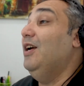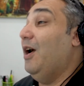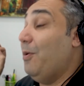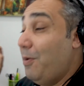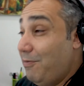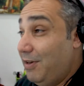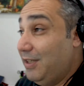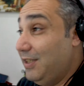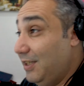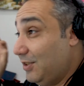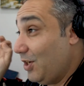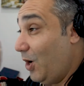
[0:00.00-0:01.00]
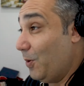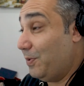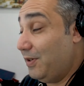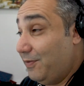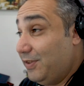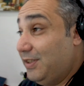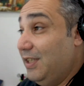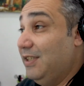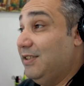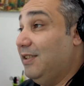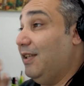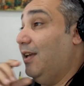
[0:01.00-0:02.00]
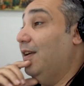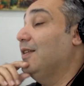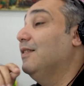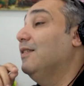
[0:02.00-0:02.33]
And we really need to open a facility there.